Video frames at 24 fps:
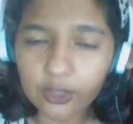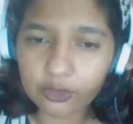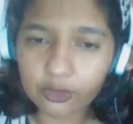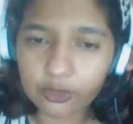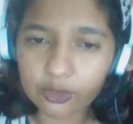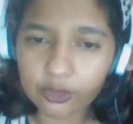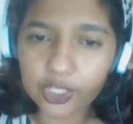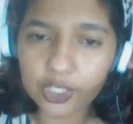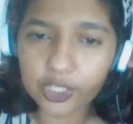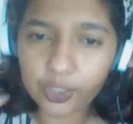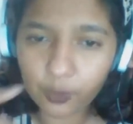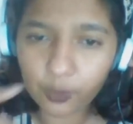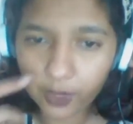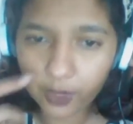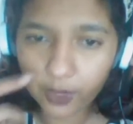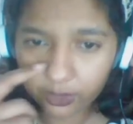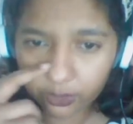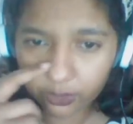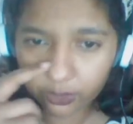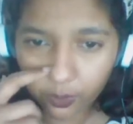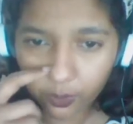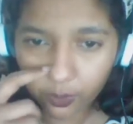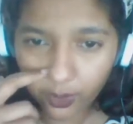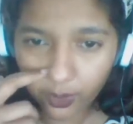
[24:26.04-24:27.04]
So she
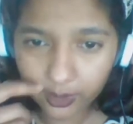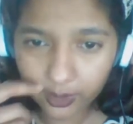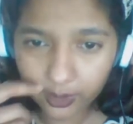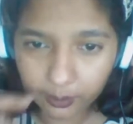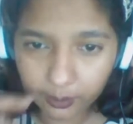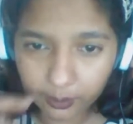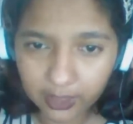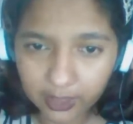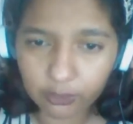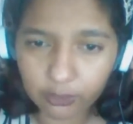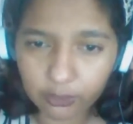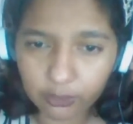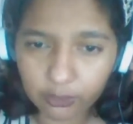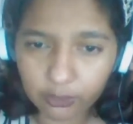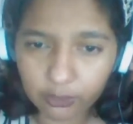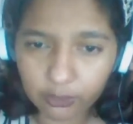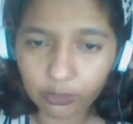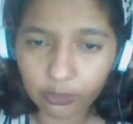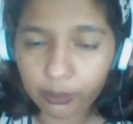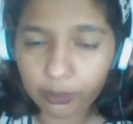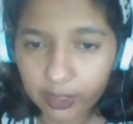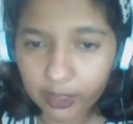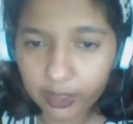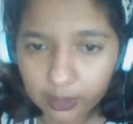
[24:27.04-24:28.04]
went through quite a bit to
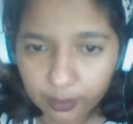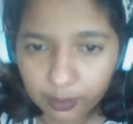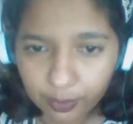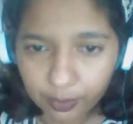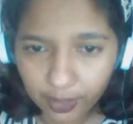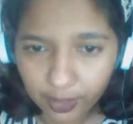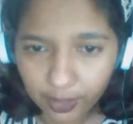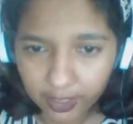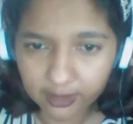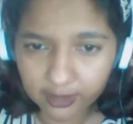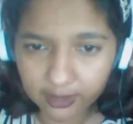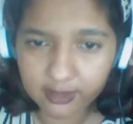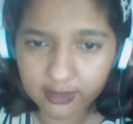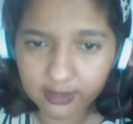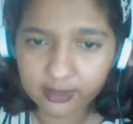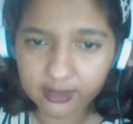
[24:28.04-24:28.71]
build a practice